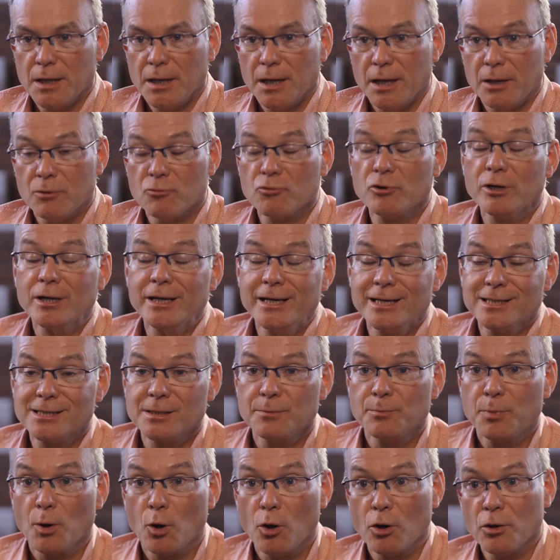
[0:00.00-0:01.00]
It really is
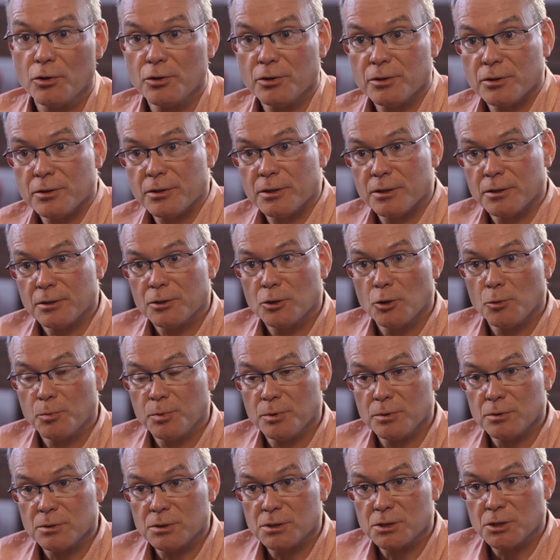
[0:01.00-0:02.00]
important that
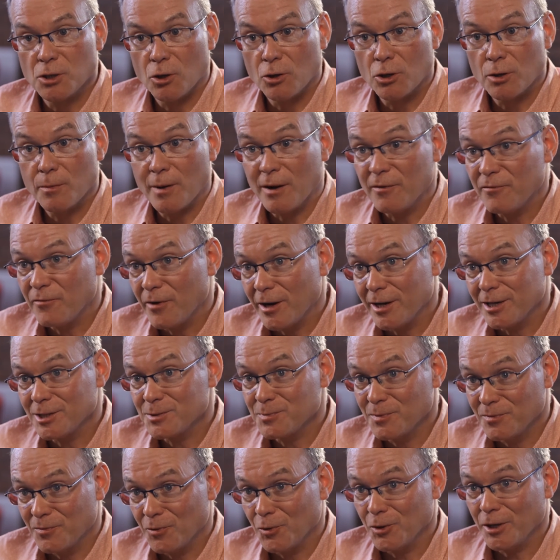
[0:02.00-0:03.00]
couples talk about finance
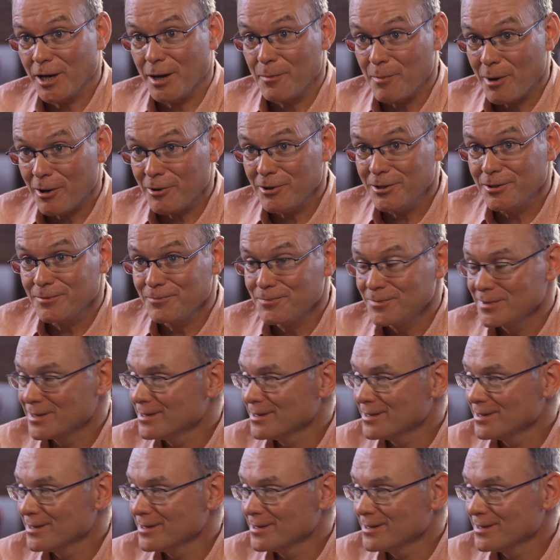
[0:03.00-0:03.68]
before they get married,